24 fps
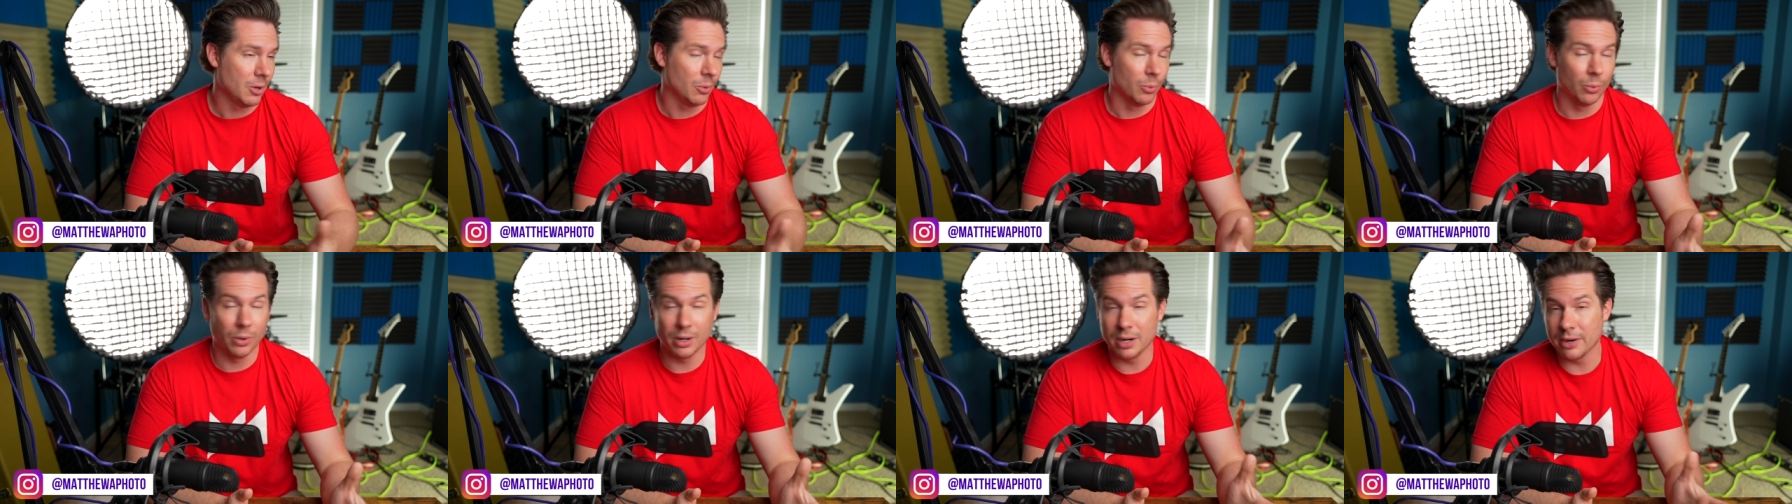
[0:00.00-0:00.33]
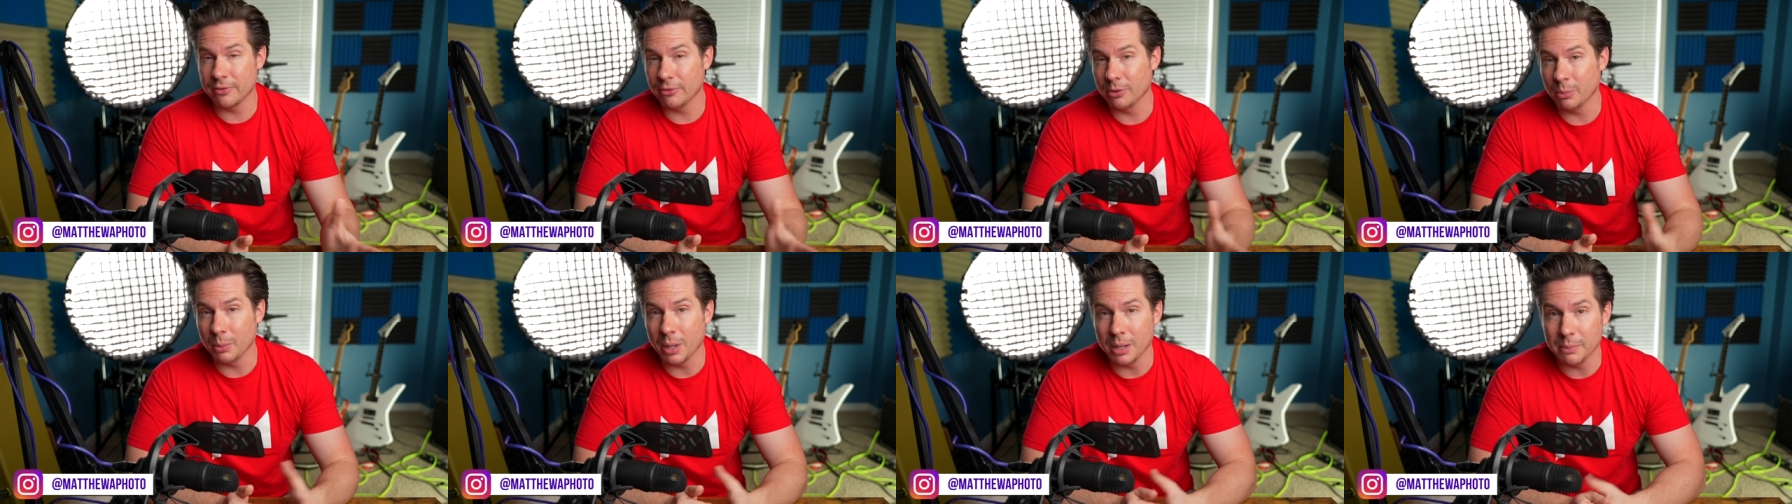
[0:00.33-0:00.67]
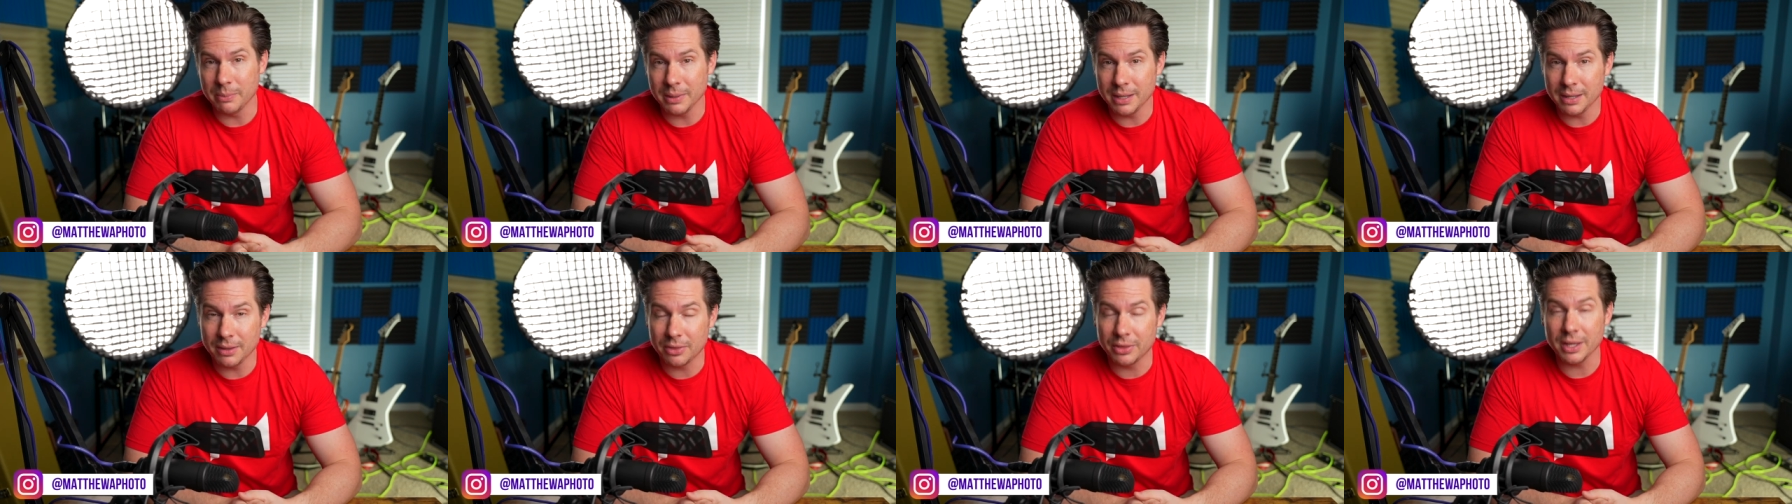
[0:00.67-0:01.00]
whatever may
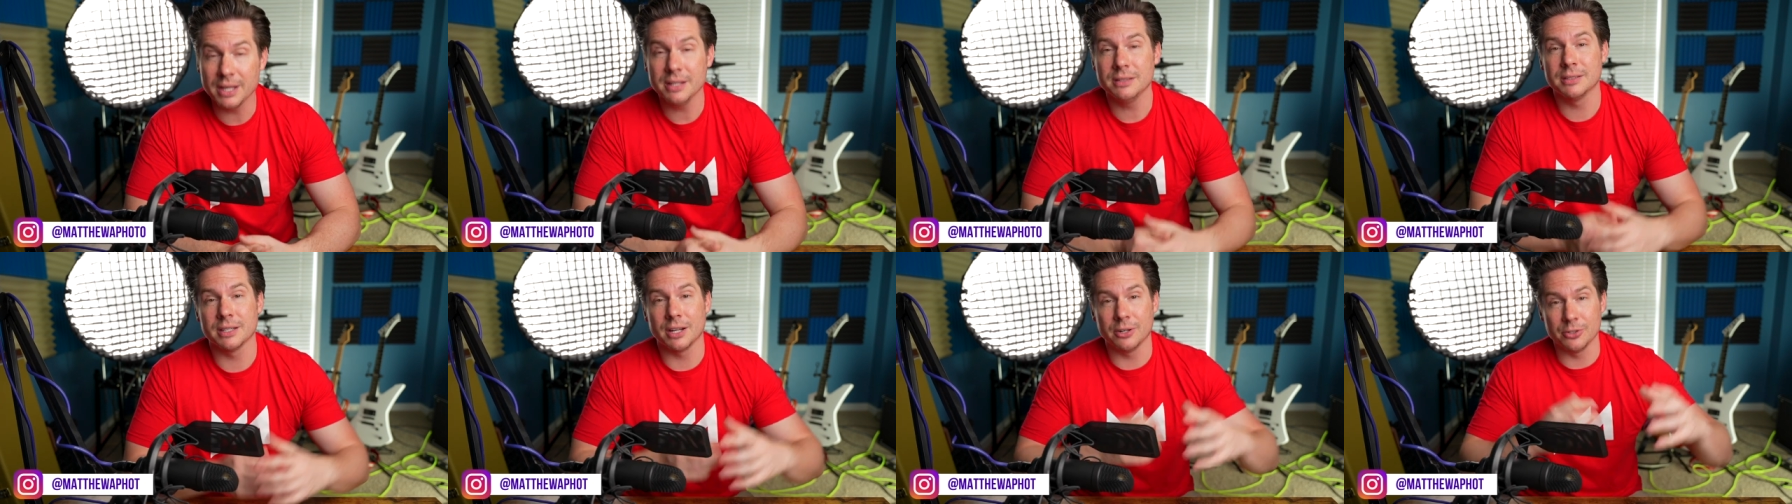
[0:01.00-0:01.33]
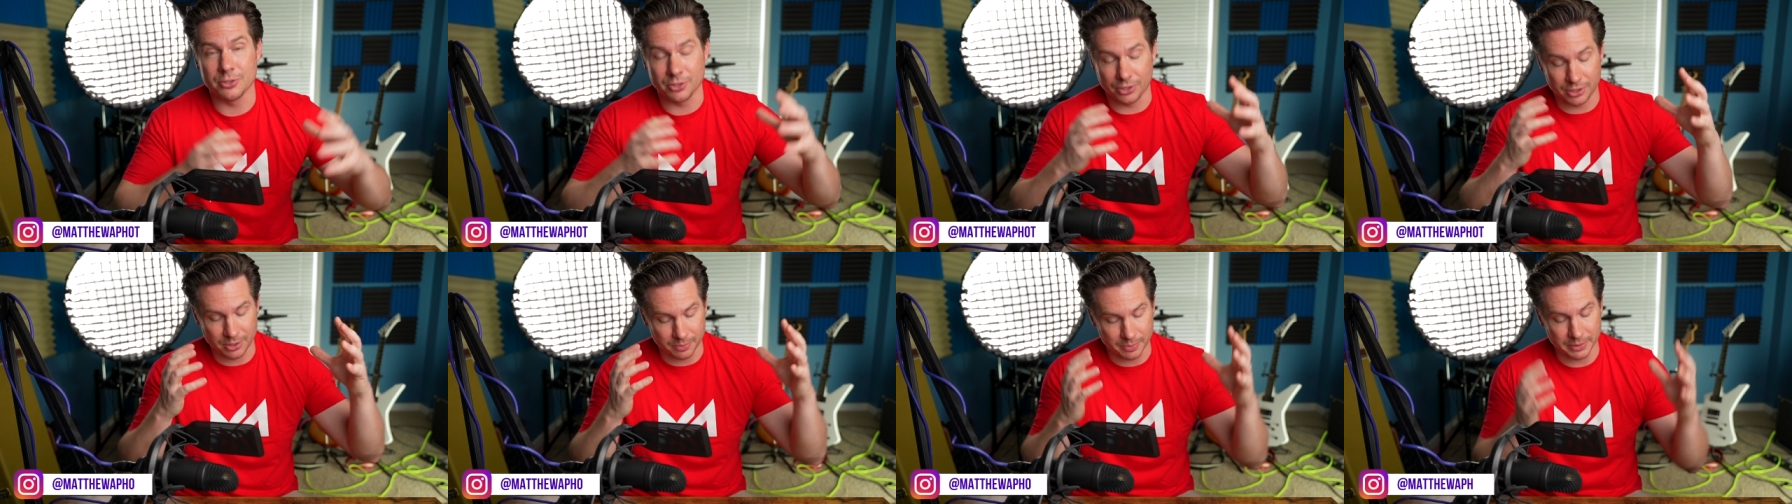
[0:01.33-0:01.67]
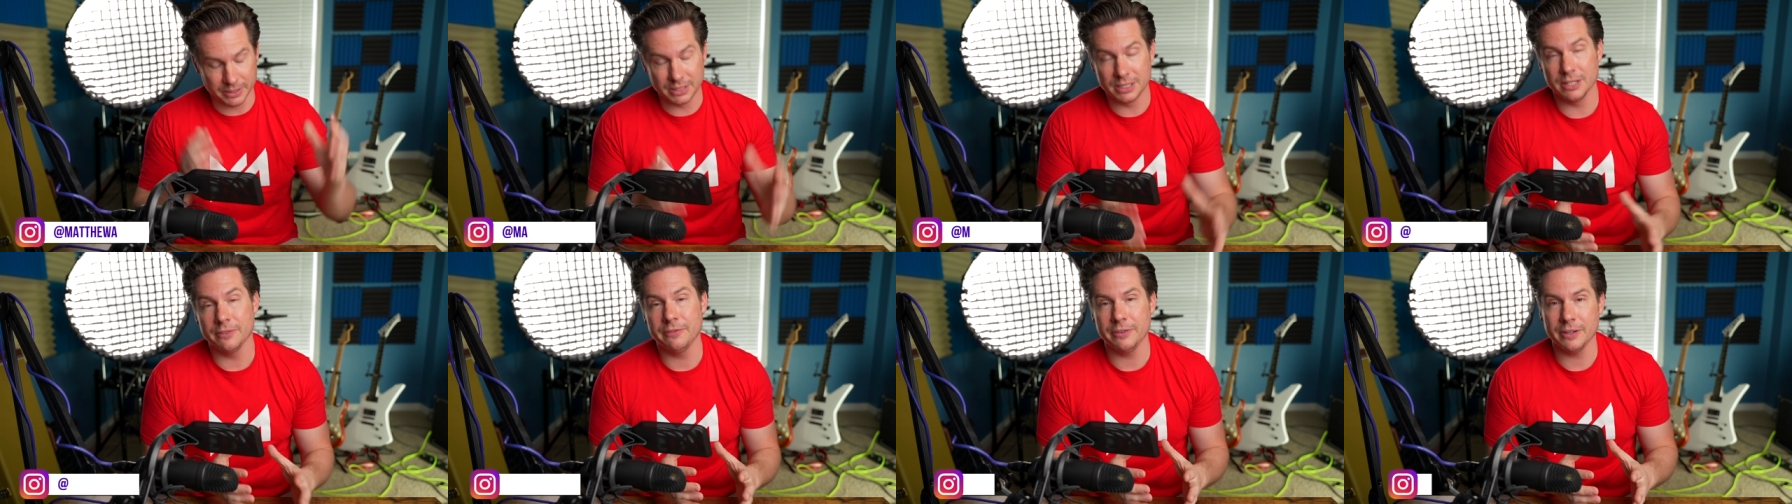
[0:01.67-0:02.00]
be, things that are just
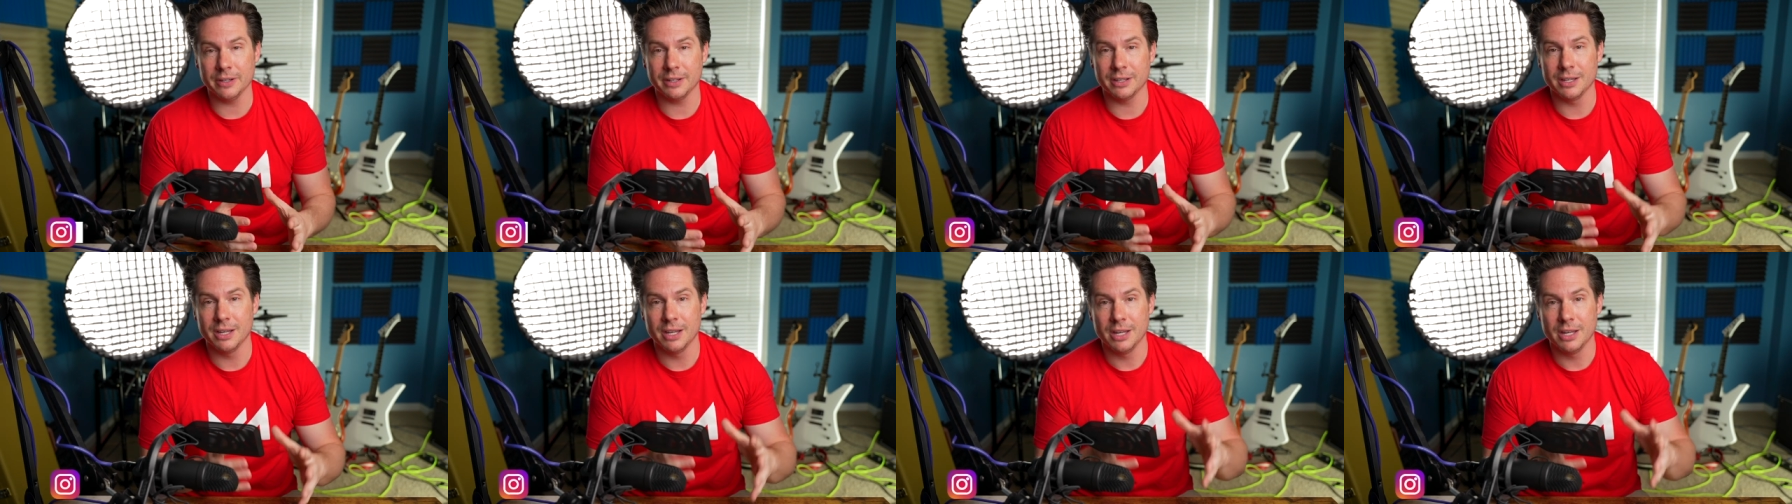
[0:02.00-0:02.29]
specific